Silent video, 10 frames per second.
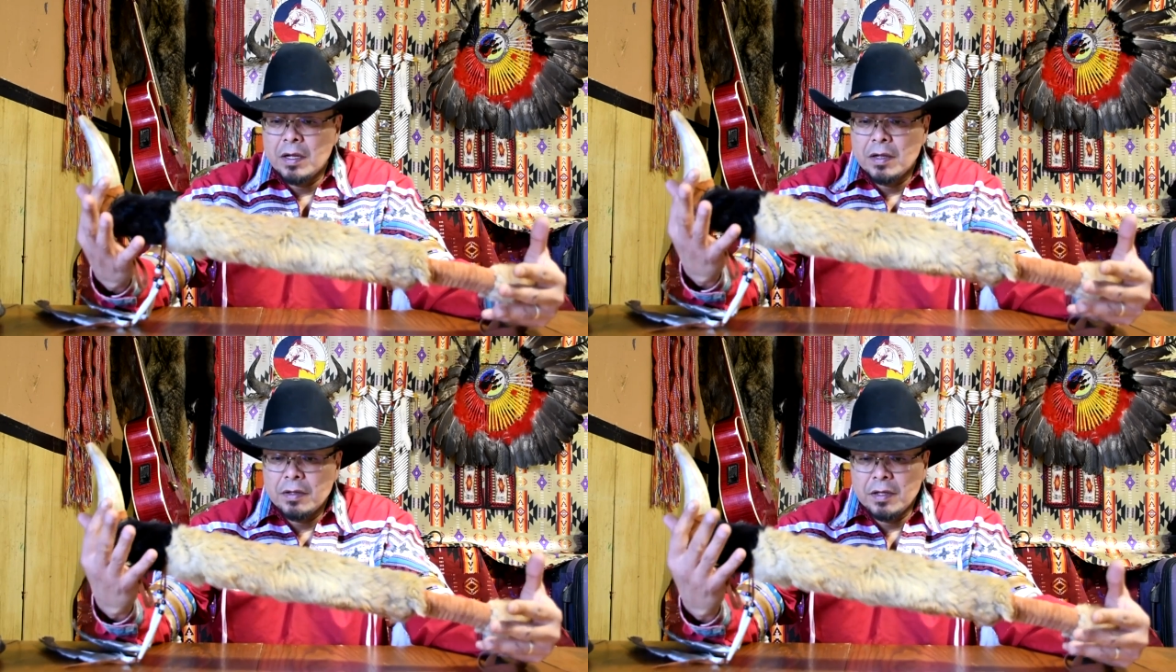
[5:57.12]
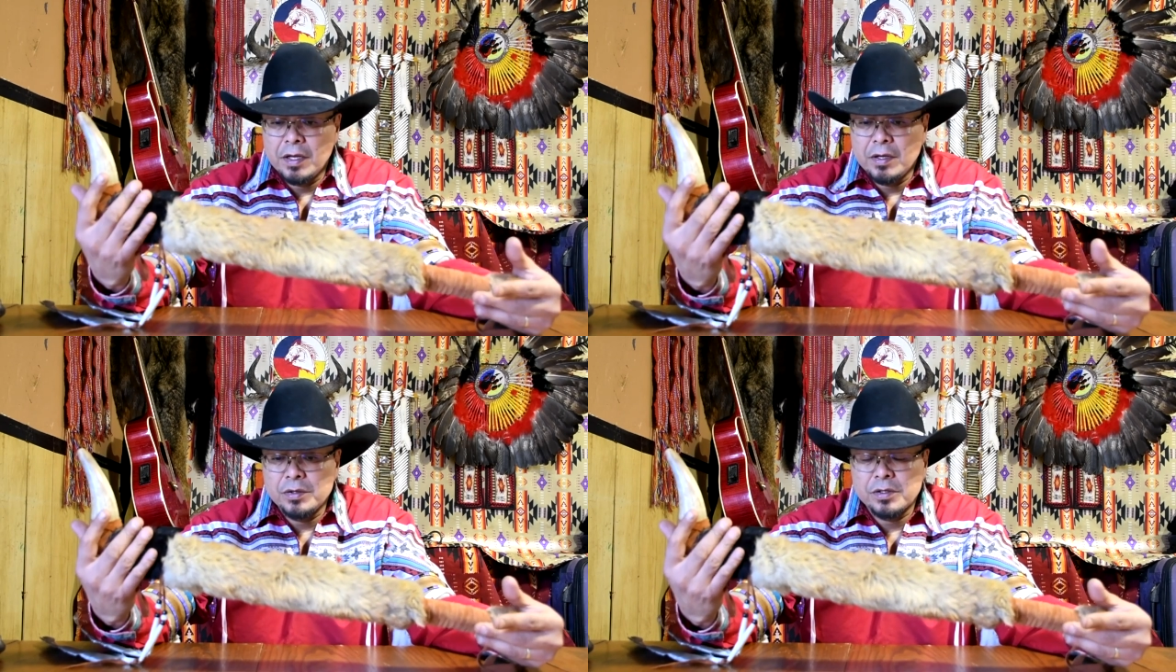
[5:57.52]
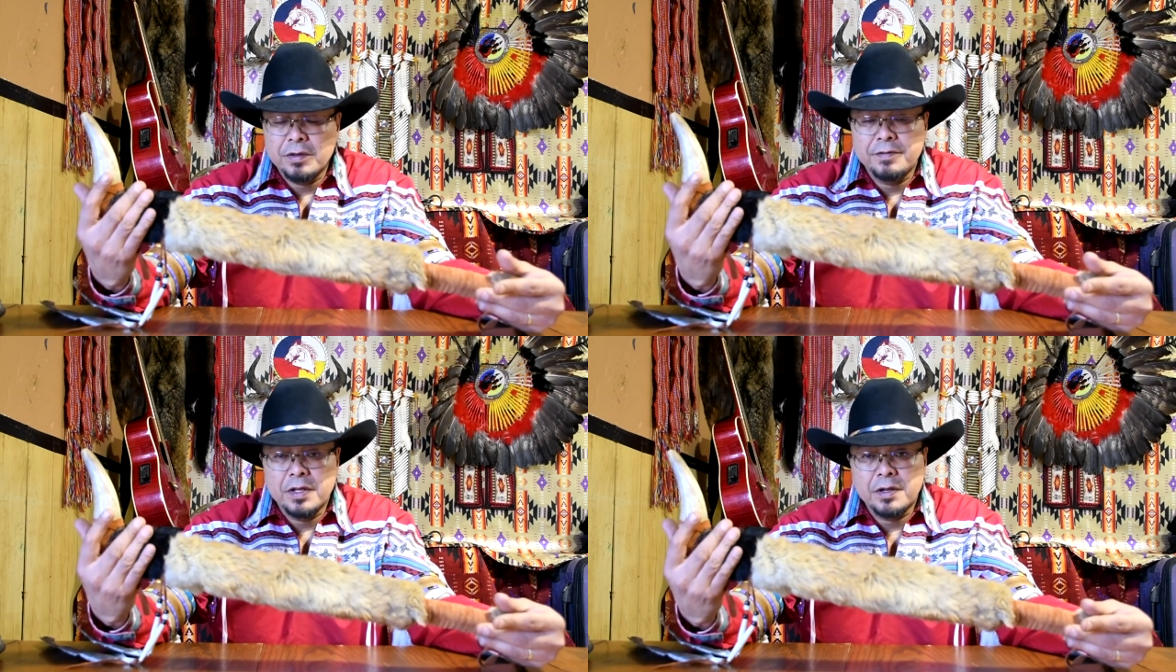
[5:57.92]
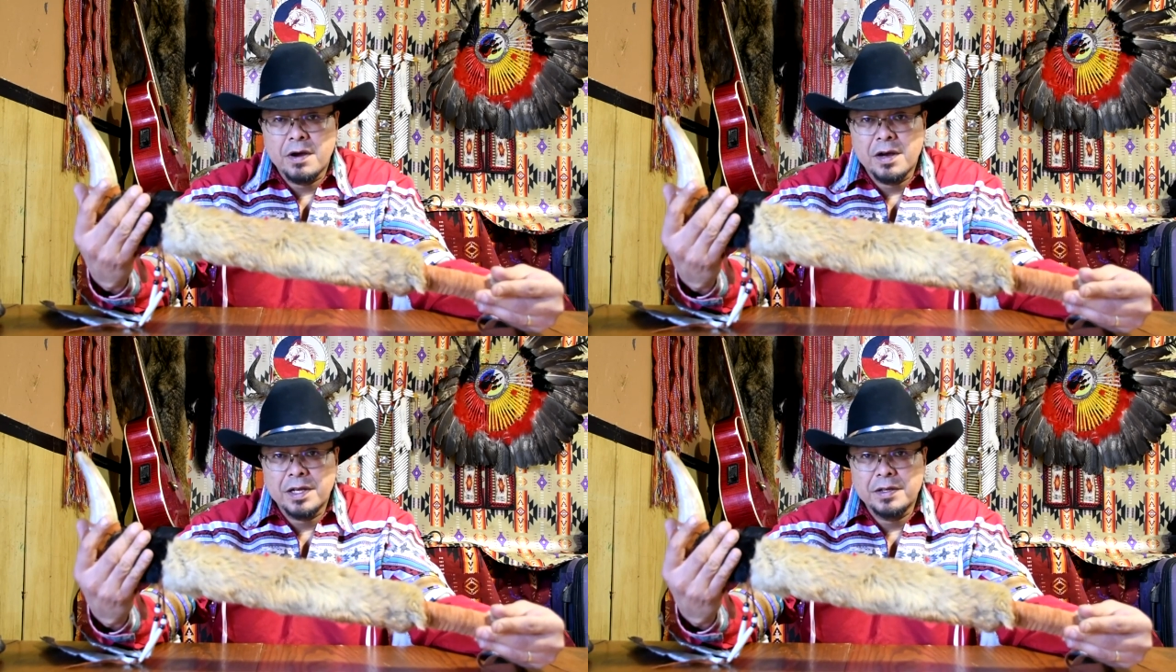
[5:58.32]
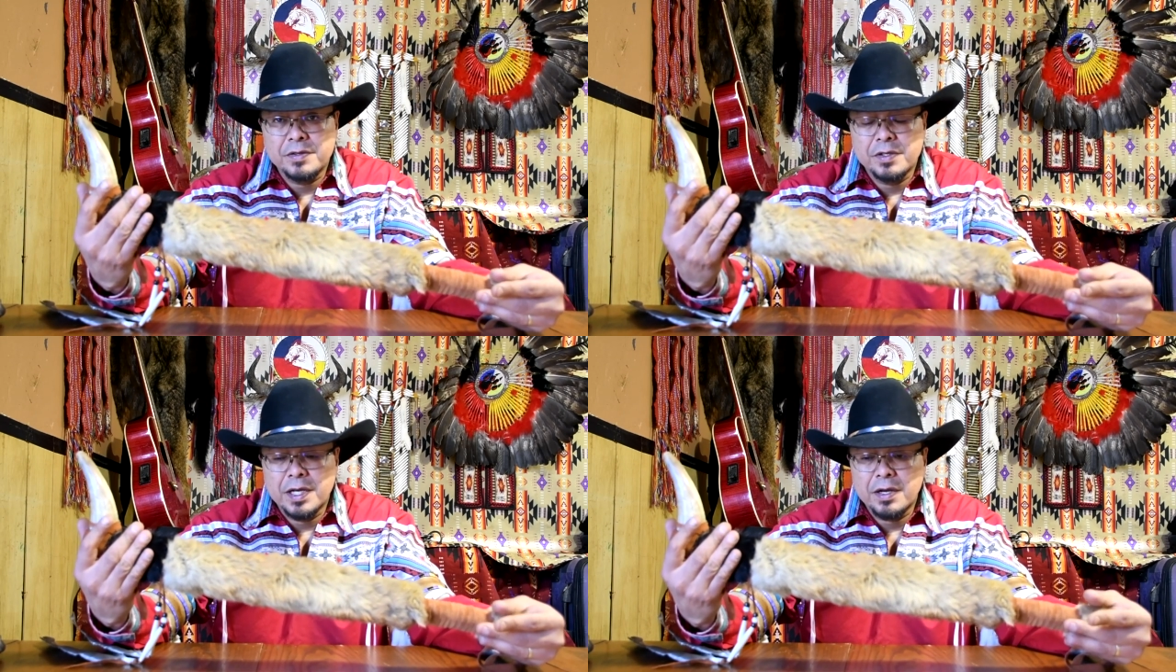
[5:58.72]
the use of the talking
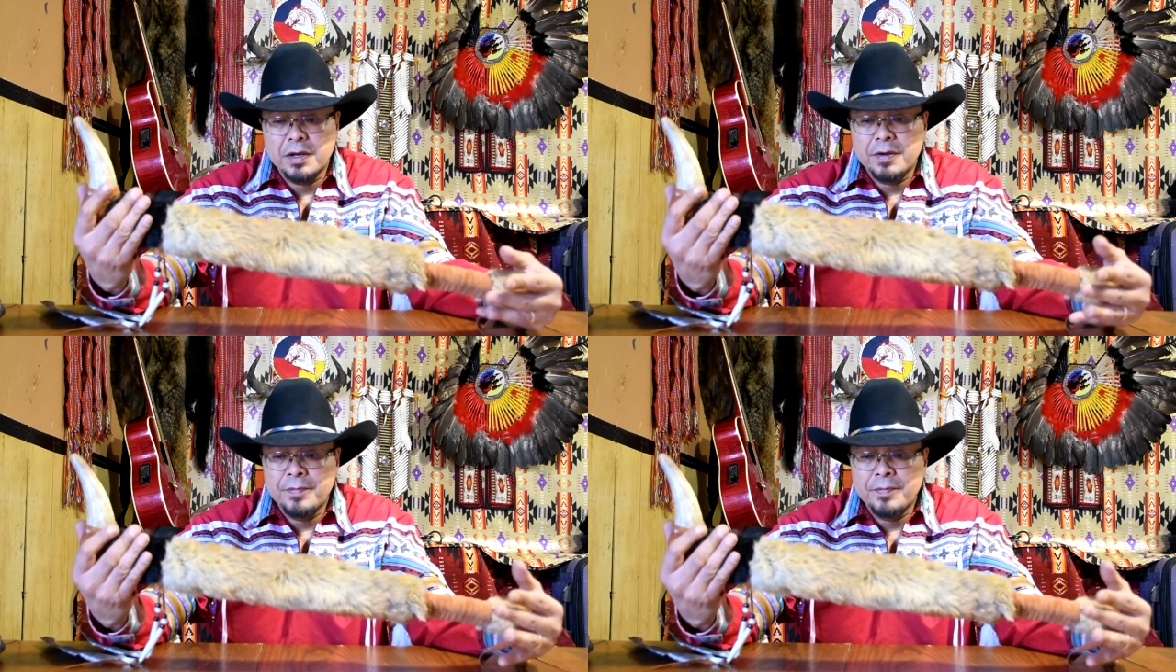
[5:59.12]
stick,